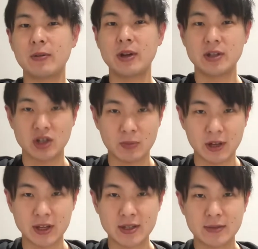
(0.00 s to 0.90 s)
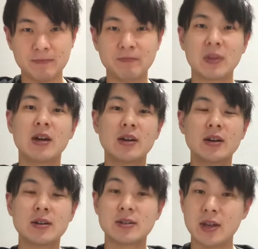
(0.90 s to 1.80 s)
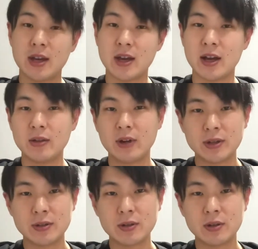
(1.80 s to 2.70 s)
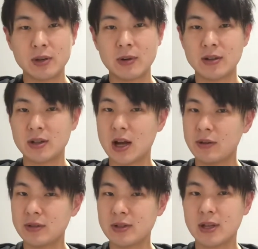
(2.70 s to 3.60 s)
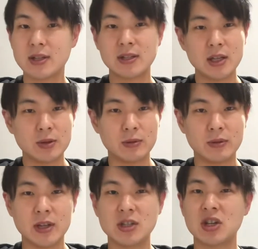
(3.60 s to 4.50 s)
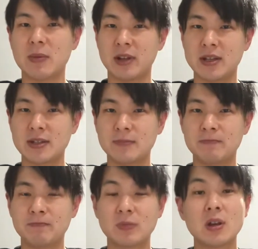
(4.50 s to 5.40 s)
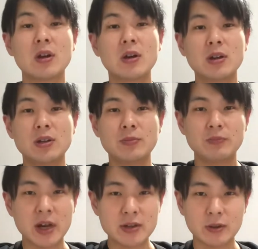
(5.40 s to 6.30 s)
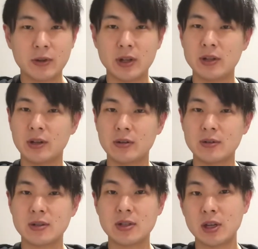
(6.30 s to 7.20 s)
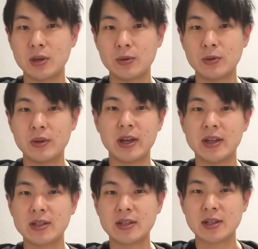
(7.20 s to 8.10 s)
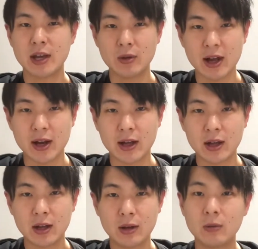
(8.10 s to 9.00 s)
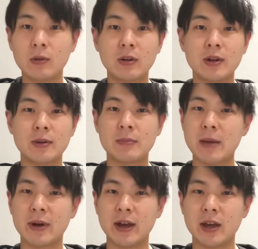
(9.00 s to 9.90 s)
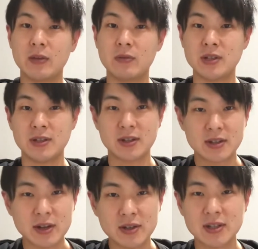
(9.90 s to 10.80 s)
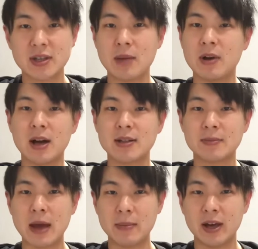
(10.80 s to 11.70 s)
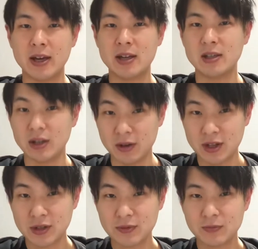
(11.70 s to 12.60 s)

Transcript: in Japanese. Today, I'd like to talk about how to say see you in Japanese. You might already know see you is sayonara or bye-bye, which is exactly the same as bye-bye in English.